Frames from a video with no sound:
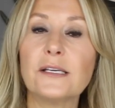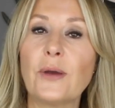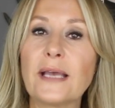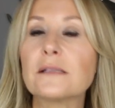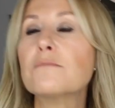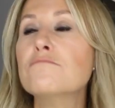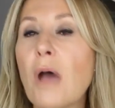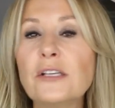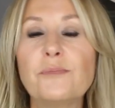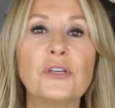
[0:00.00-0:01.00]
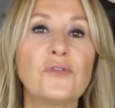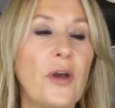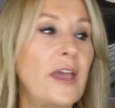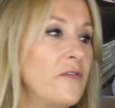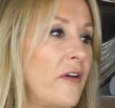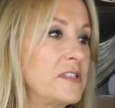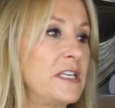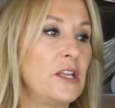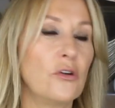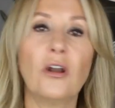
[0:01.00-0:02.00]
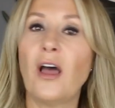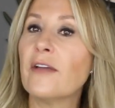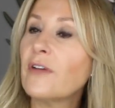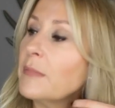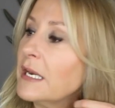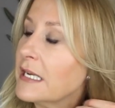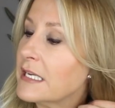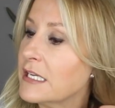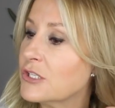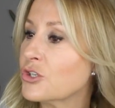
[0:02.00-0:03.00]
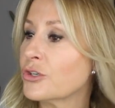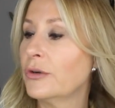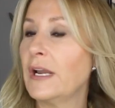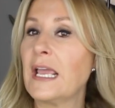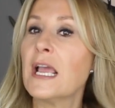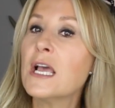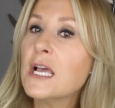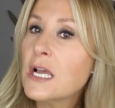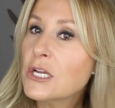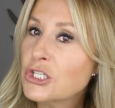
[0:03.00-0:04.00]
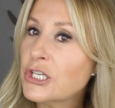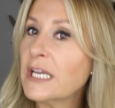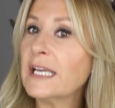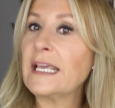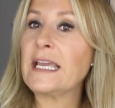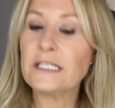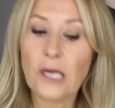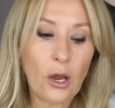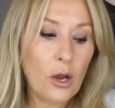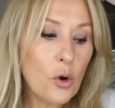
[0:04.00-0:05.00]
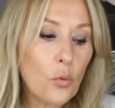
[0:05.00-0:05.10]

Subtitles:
who has the most beautiful hair you've ever seen in your life, I mean, it is truly cheerleader,